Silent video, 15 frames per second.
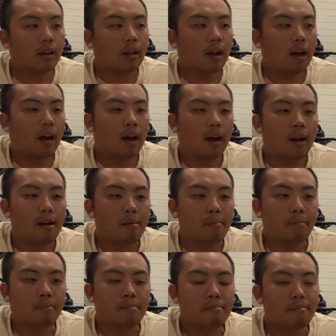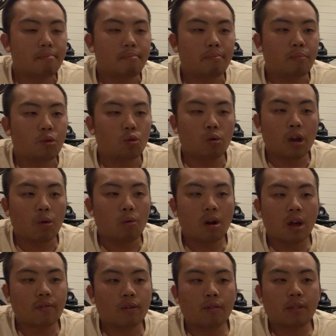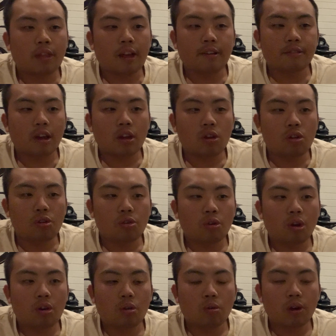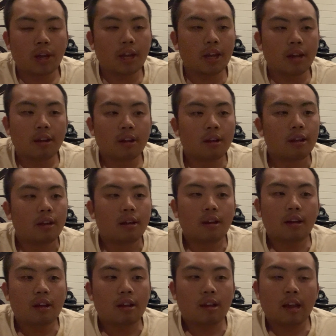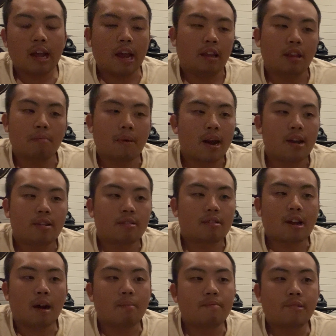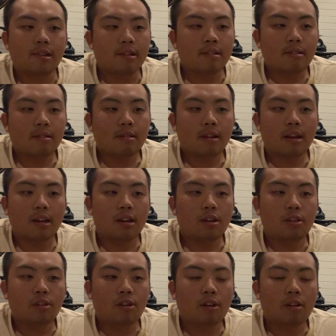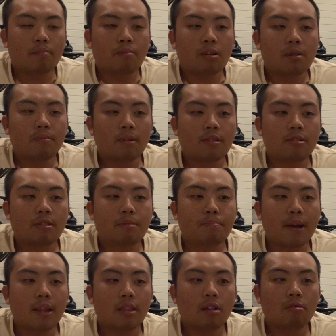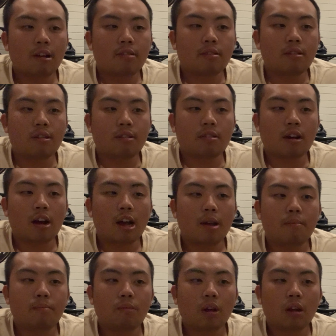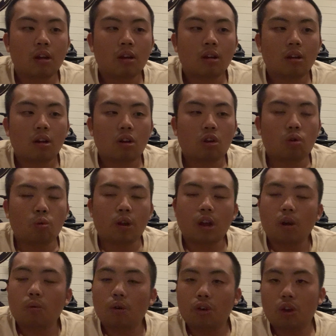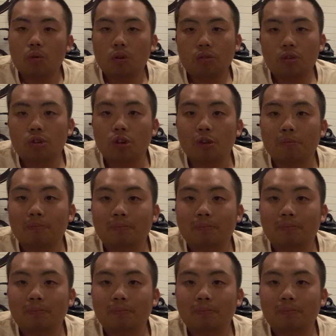um, doing whatever things that you enjoy doing and the money just comes in and you can pretty much spend the rest of your time doing what you want to do